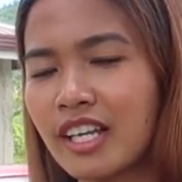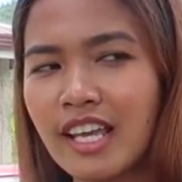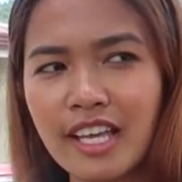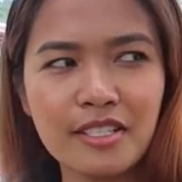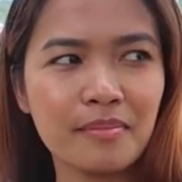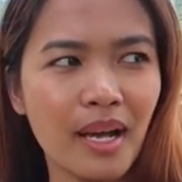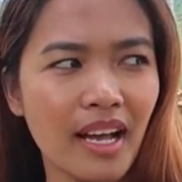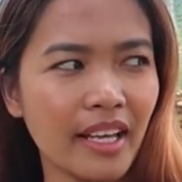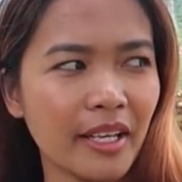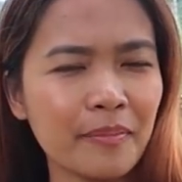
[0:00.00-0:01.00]
He is
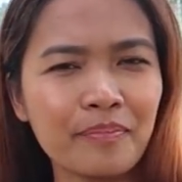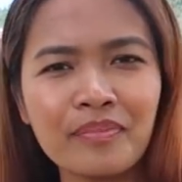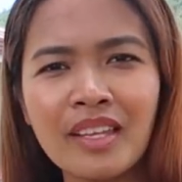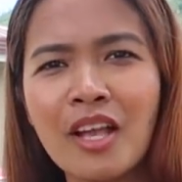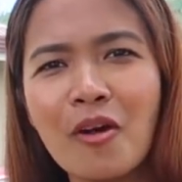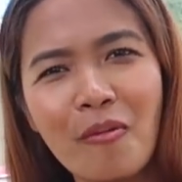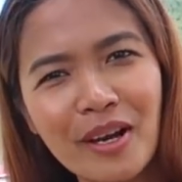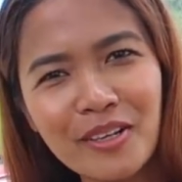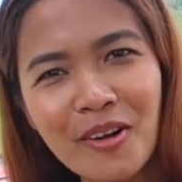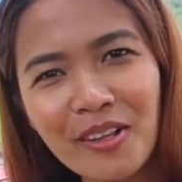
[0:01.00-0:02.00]
my, what
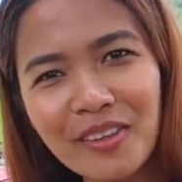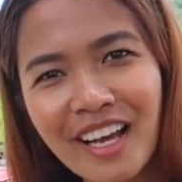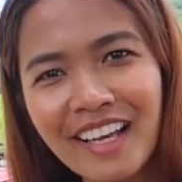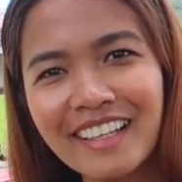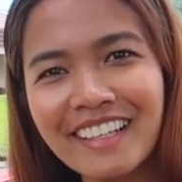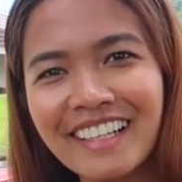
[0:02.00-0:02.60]
do you call that,